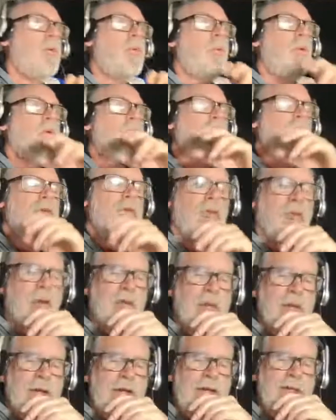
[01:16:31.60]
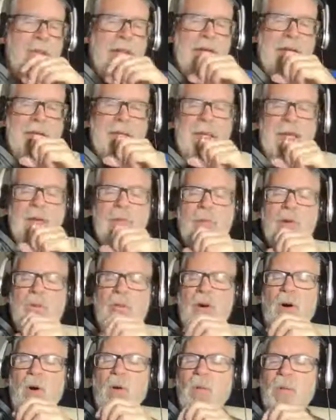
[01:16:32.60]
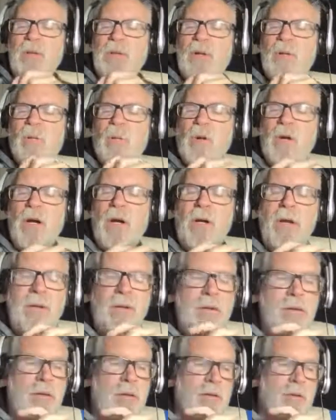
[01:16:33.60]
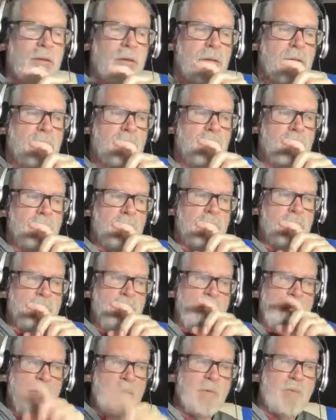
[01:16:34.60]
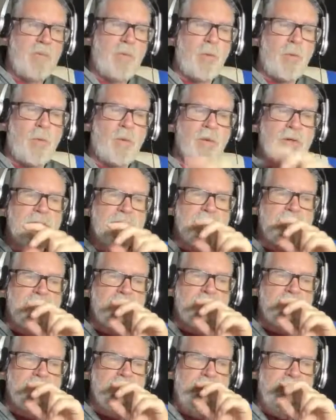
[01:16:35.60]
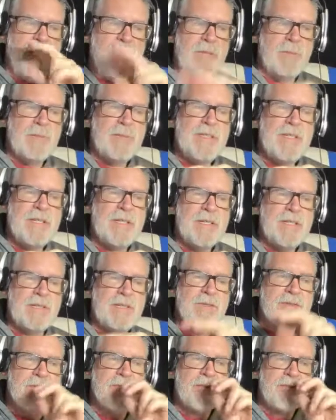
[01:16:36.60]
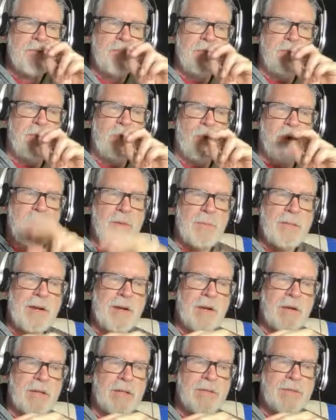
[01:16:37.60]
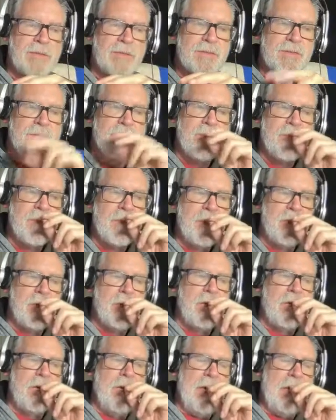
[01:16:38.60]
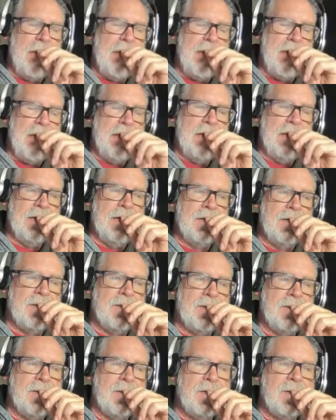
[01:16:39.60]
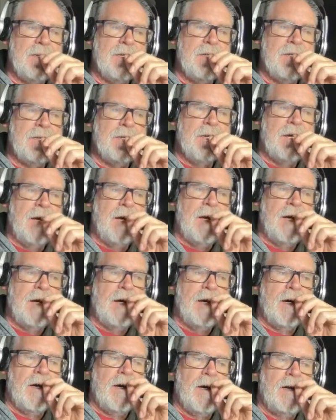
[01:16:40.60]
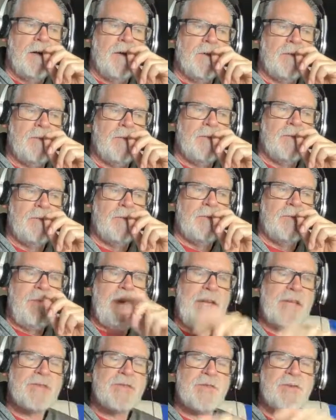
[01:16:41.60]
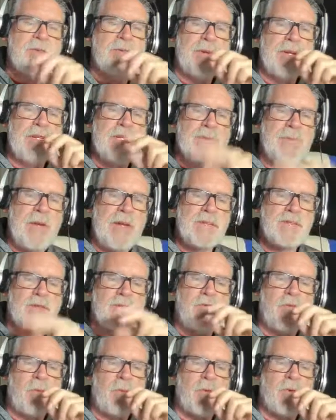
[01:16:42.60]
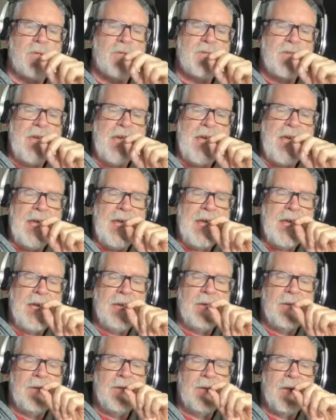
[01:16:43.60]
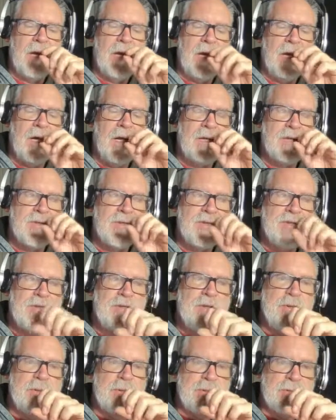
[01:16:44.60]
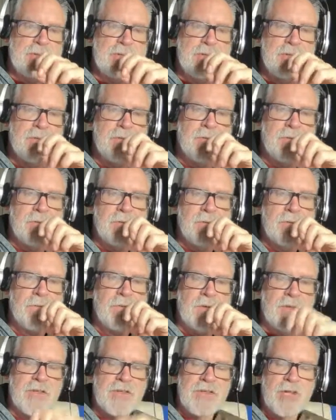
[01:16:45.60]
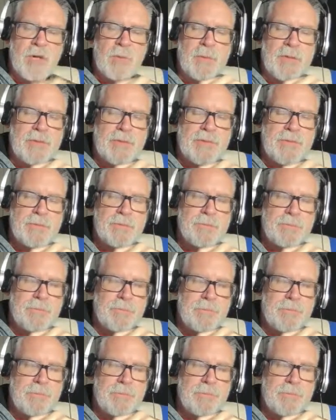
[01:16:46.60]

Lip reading: when we've run that game, we've only run M4s and M10s for the Americans, and Panzer IIIs, Panzer IVs, and Stugs for the Germans.